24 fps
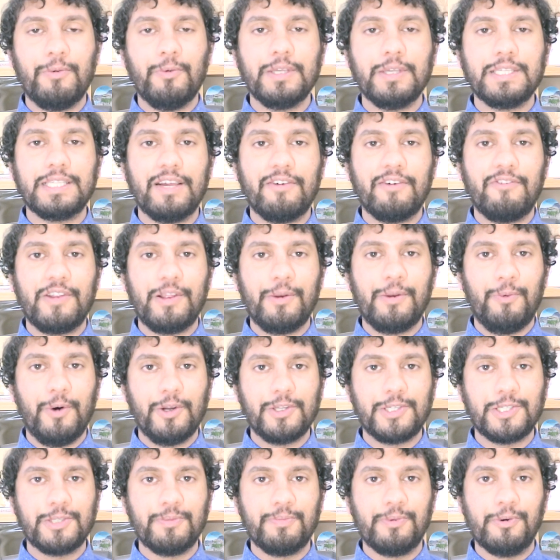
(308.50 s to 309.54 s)
it was definitely
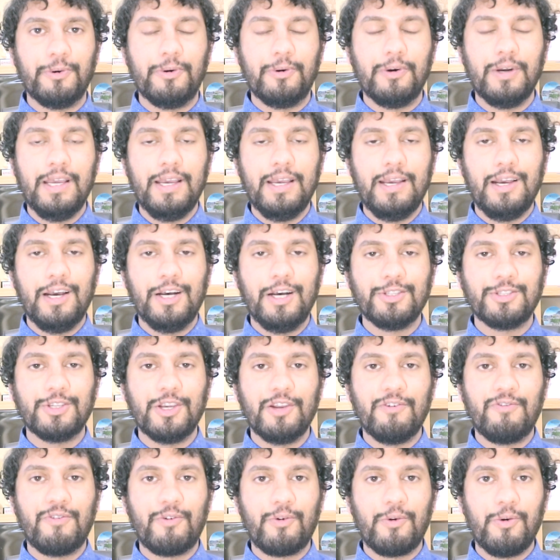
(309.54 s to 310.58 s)
watchable. And
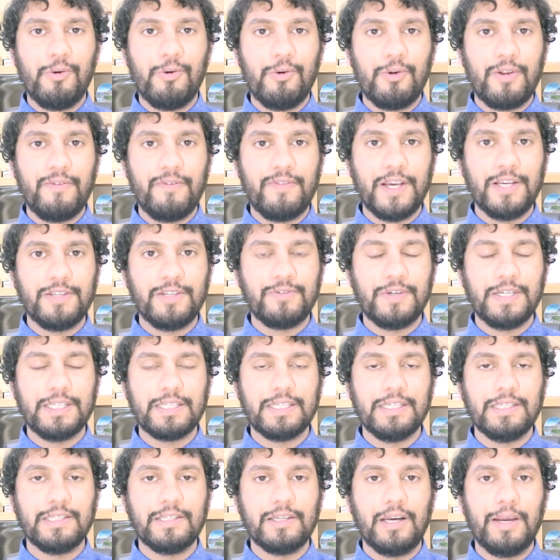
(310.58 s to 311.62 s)
so for all of those
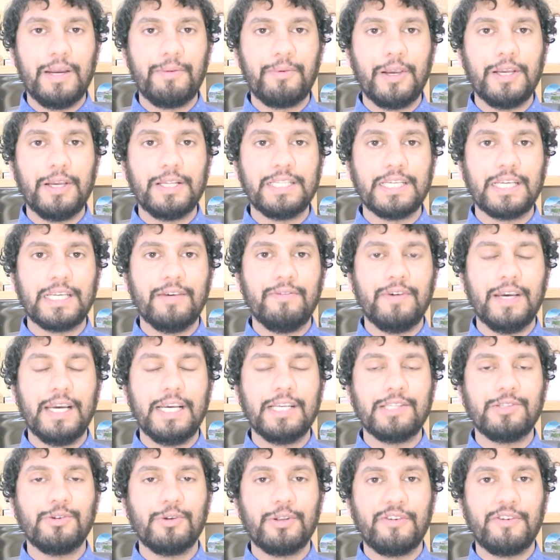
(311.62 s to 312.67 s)
reasons, I'm going to give it
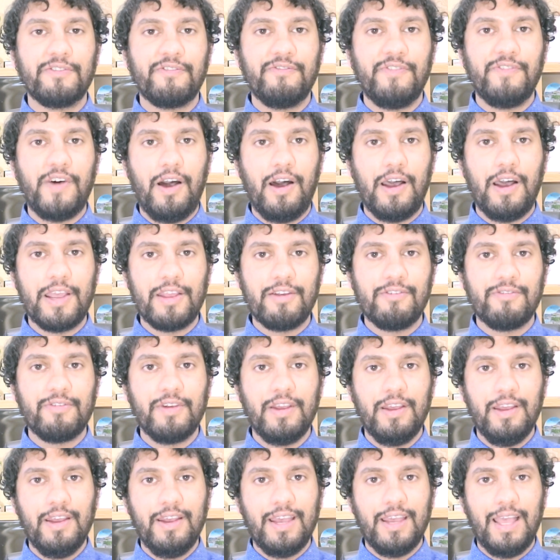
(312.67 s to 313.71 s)
a solid
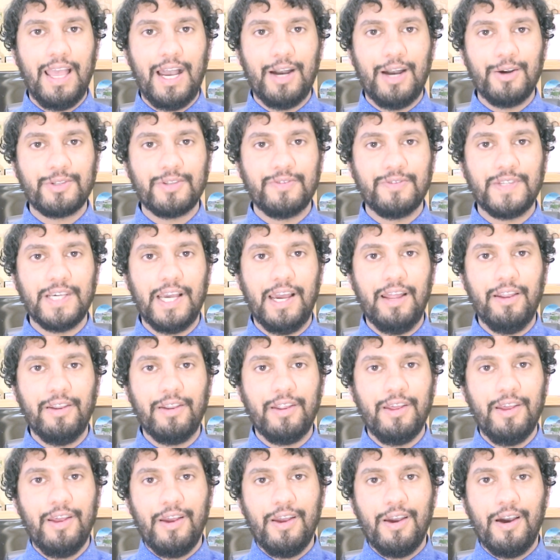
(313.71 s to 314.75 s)
5 out of 10.
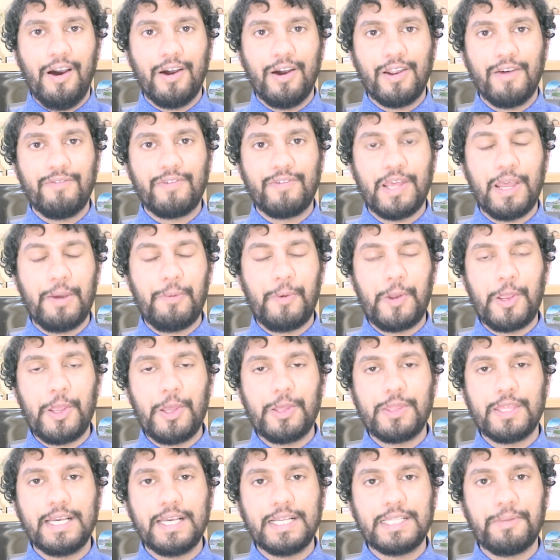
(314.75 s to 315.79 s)
I'd love to hear what
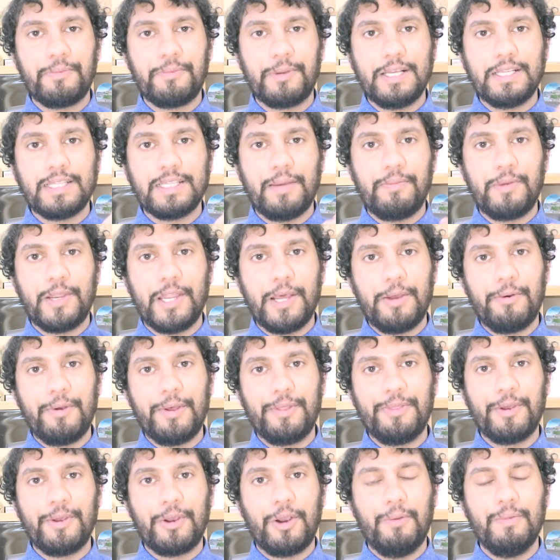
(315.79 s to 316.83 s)
you think, so please let me know
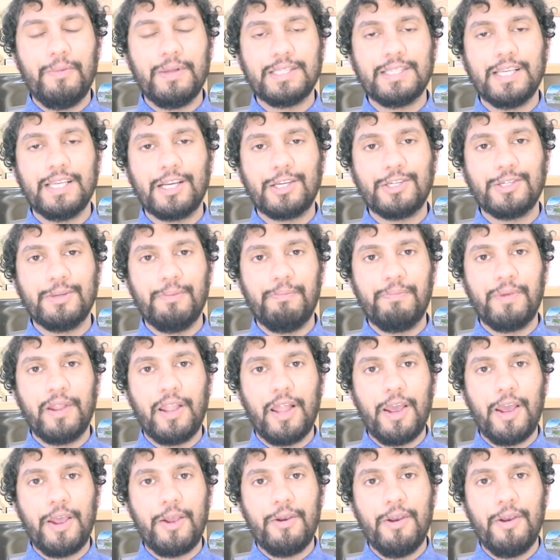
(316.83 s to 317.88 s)
in the comment section
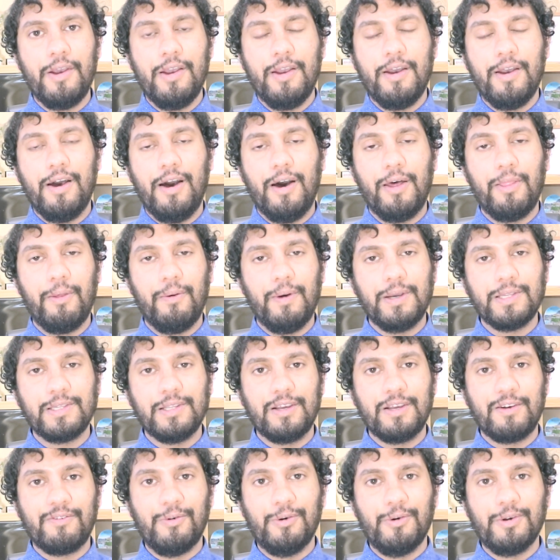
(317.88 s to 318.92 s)
below. Otherwise, I
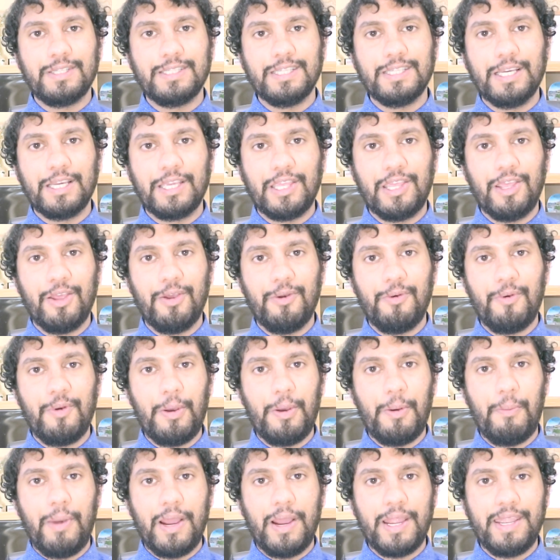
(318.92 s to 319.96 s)
look forward to seeing you
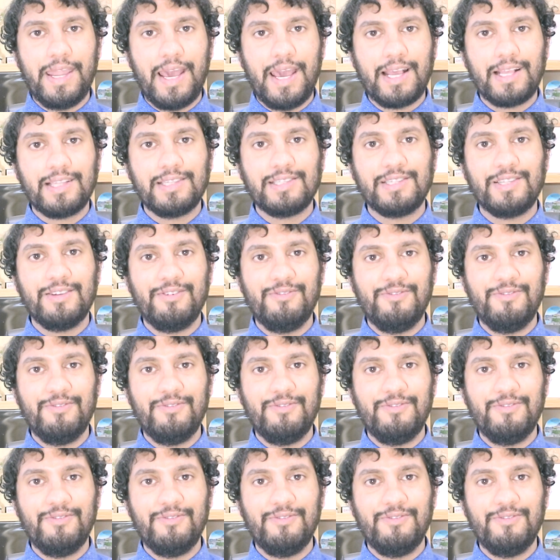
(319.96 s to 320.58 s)
in my next